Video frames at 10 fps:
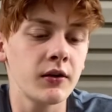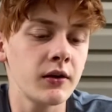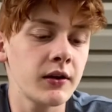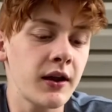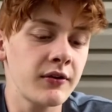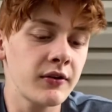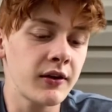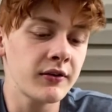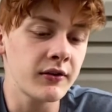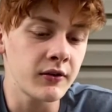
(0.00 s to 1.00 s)
case you
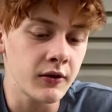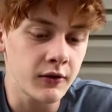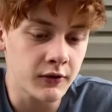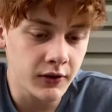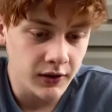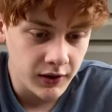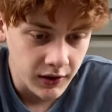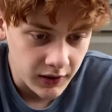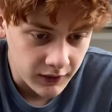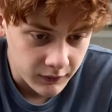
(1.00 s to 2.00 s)
guys didn't know,
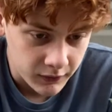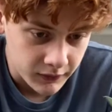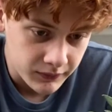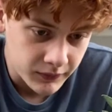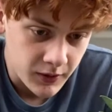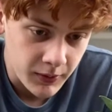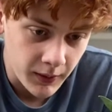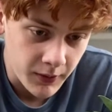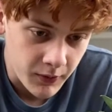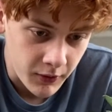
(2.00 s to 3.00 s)
you
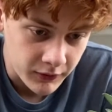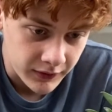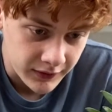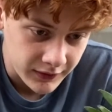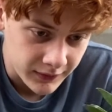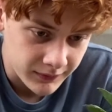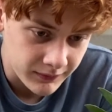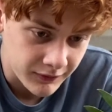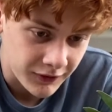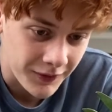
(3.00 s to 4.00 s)
probably won't unless you're
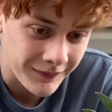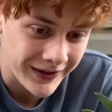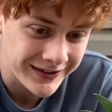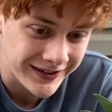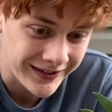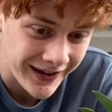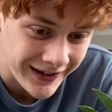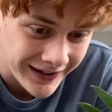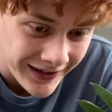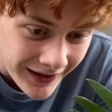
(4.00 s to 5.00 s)
from my
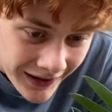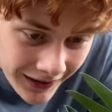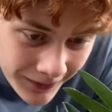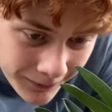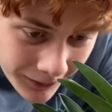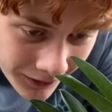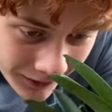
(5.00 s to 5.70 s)
society, but